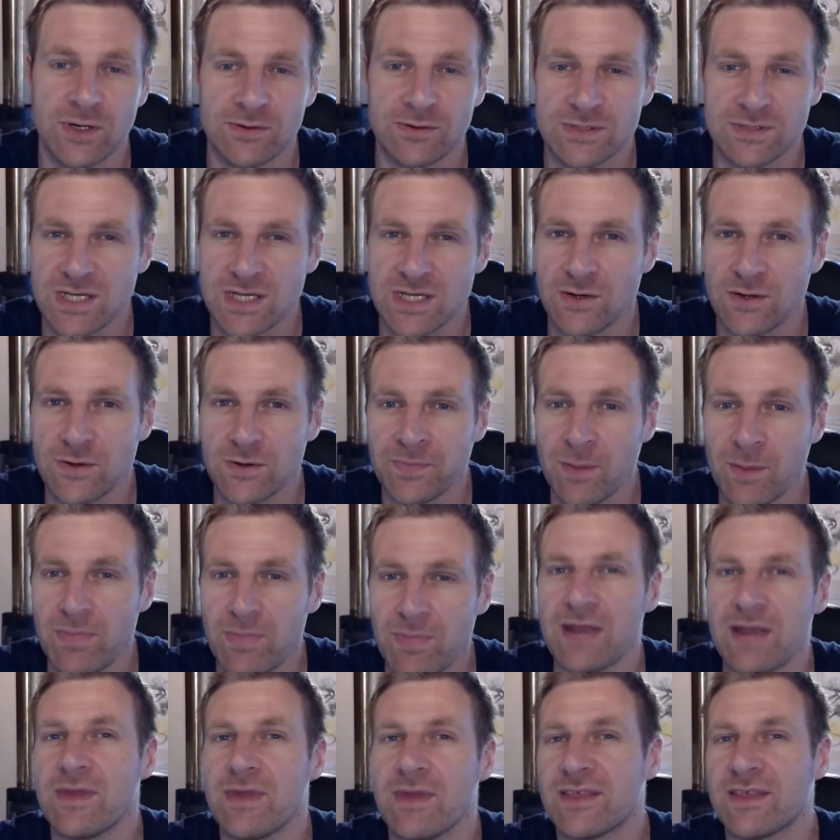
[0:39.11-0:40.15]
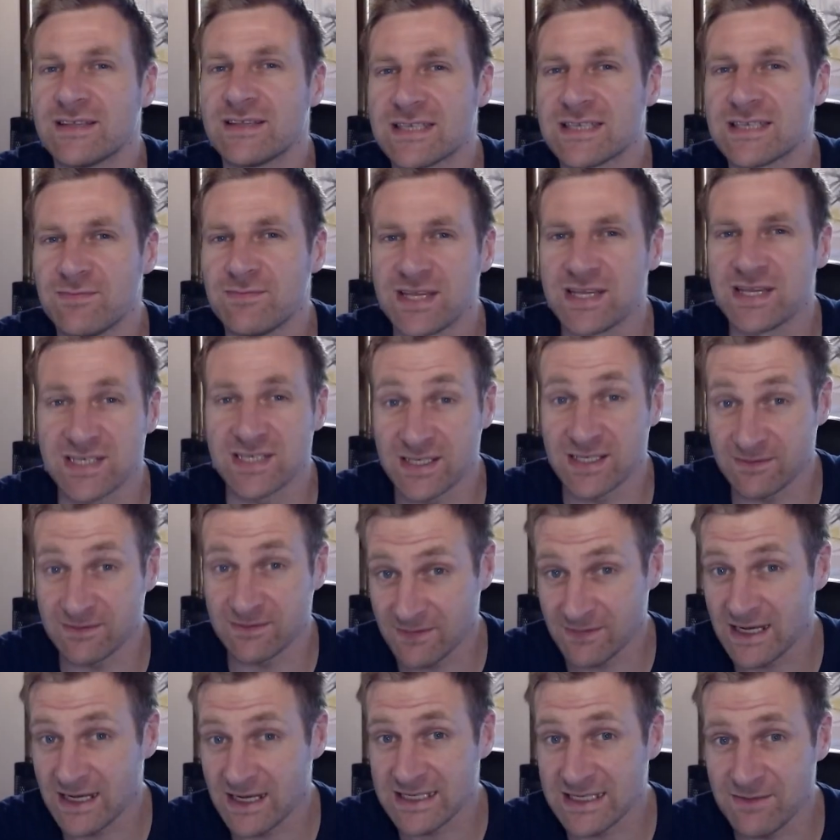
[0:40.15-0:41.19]
So, better methods to measure
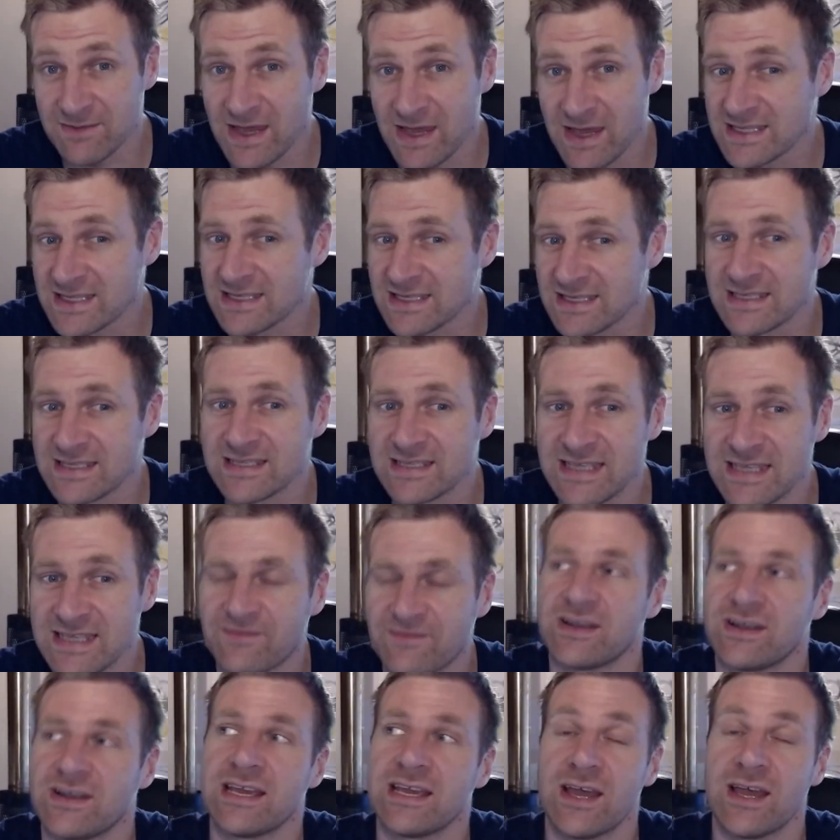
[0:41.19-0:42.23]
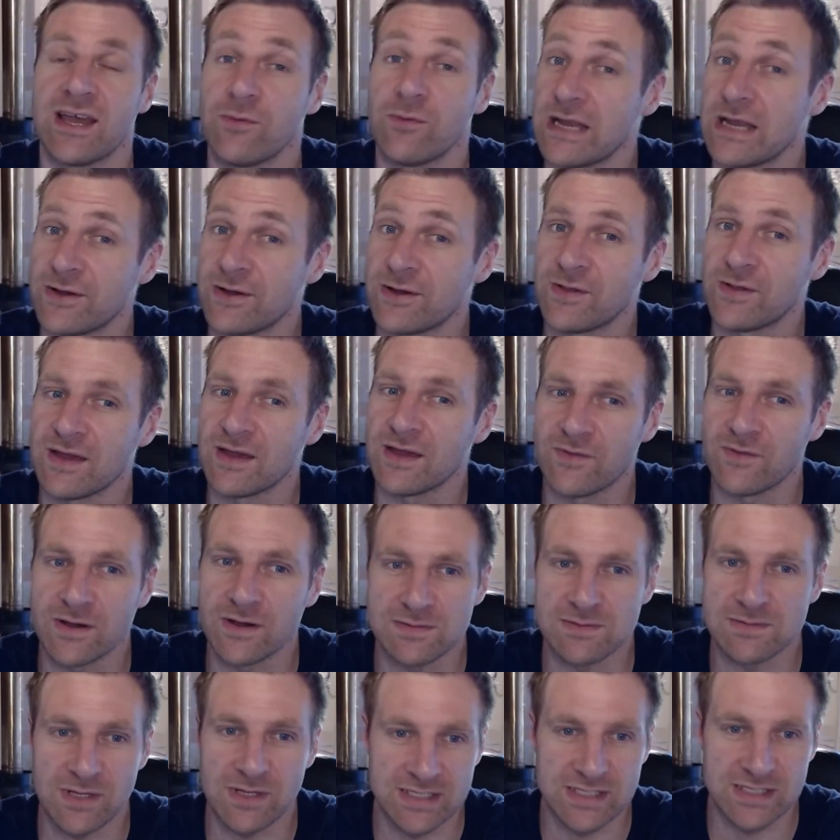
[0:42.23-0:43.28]
cluster masses is definitely a really good thing for
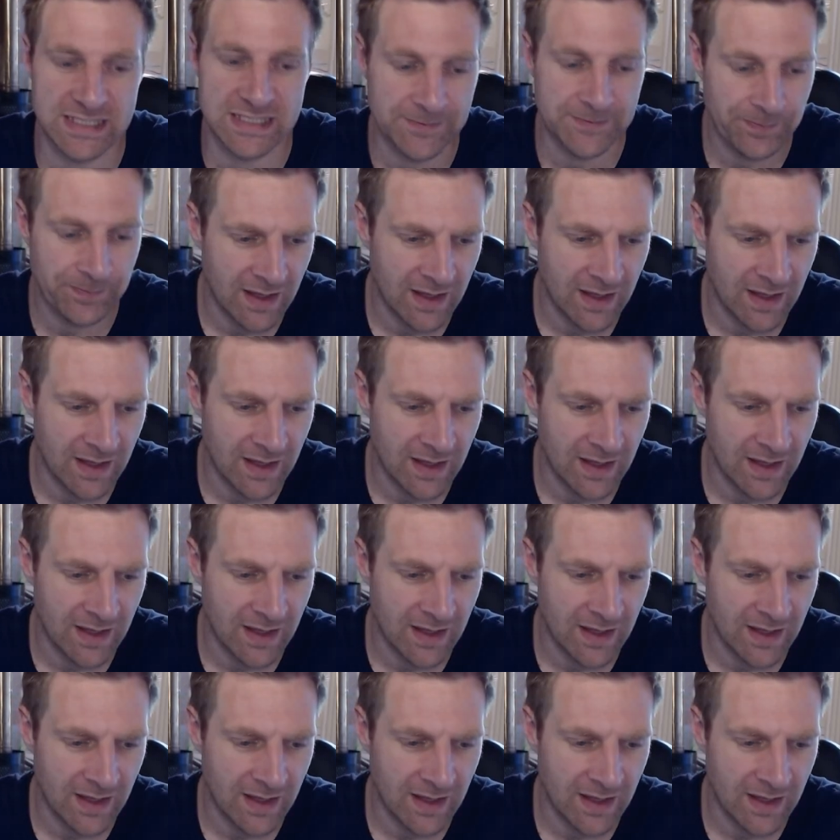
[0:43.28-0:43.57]
cosmology.